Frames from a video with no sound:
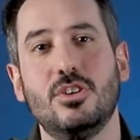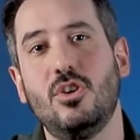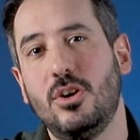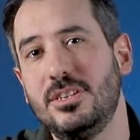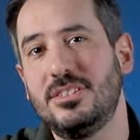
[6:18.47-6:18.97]
you're
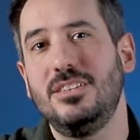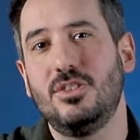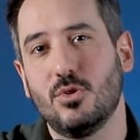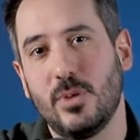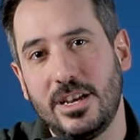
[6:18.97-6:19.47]
going to see
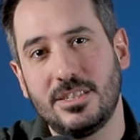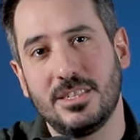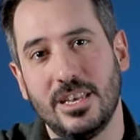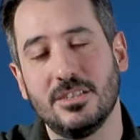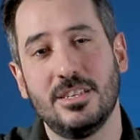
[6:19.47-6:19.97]
direct
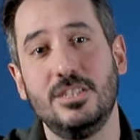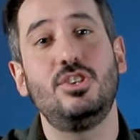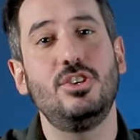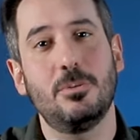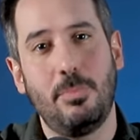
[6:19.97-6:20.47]
sales
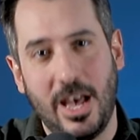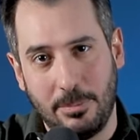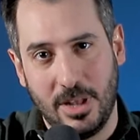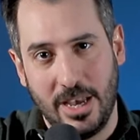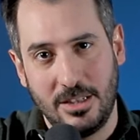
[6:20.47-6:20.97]
into your
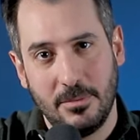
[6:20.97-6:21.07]
pipeline.